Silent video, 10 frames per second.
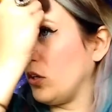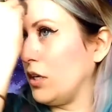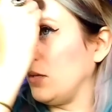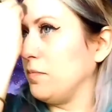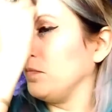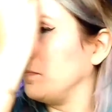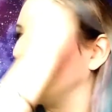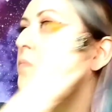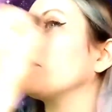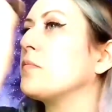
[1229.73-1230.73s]
cream,
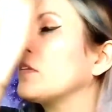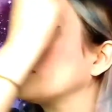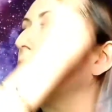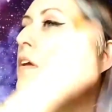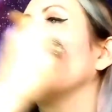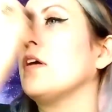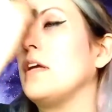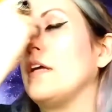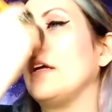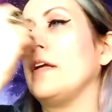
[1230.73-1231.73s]

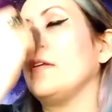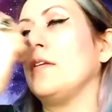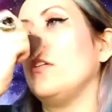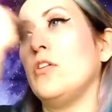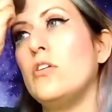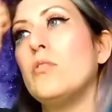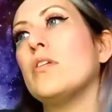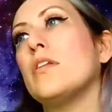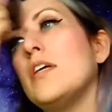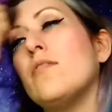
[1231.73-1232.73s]
and you
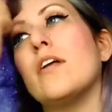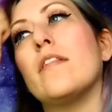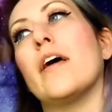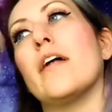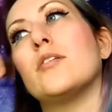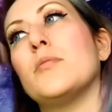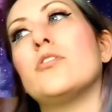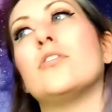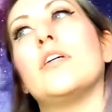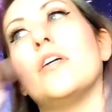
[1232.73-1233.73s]
can leave it at that,
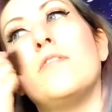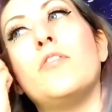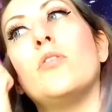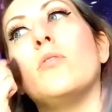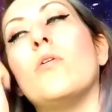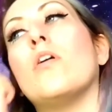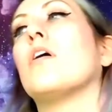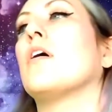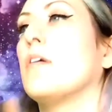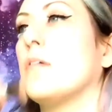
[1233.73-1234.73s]
especially if you
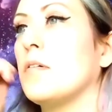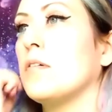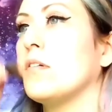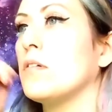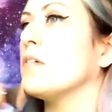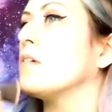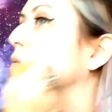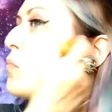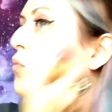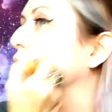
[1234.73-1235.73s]
are
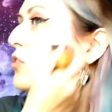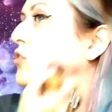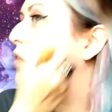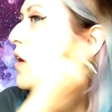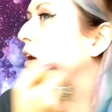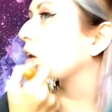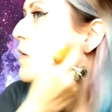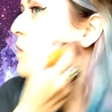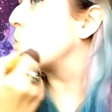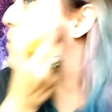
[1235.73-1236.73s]
more
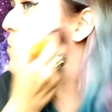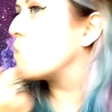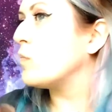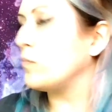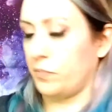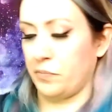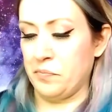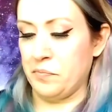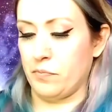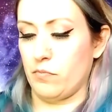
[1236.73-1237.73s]
dry,
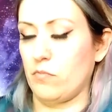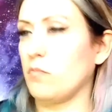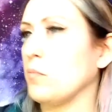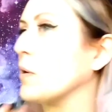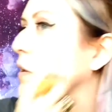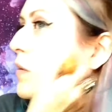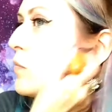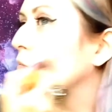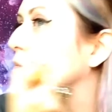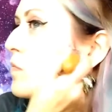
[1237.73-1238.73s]
but
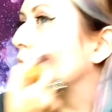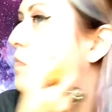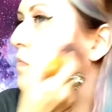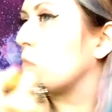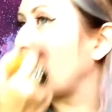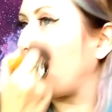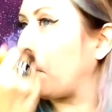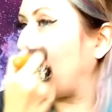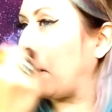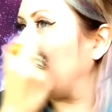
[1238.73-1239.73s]

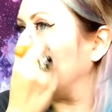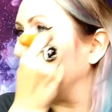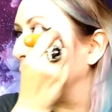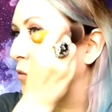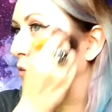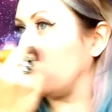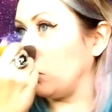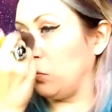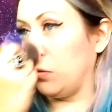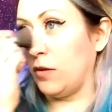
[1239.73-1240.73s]
I tend
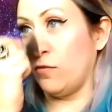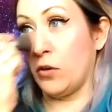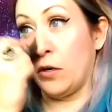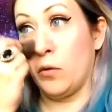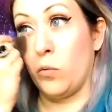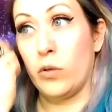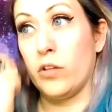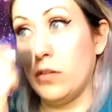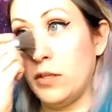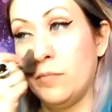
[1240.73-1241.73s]
to be very
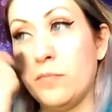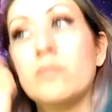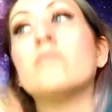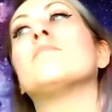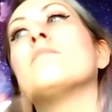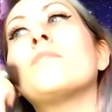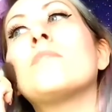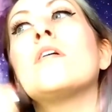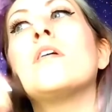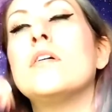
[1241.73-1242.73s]
oily,
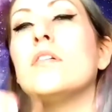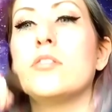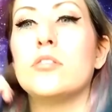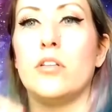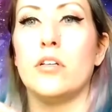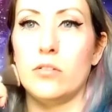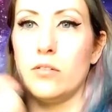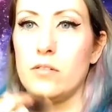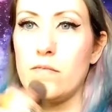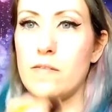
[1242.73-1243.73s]

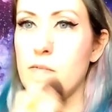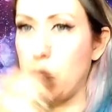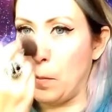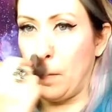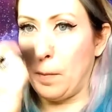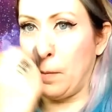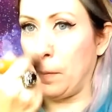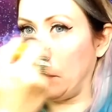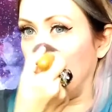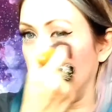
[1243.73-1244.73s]
so
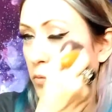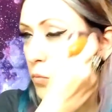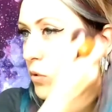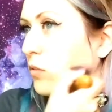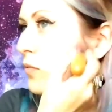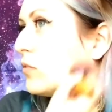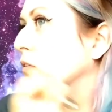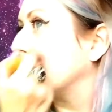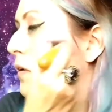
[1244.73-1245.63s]
this will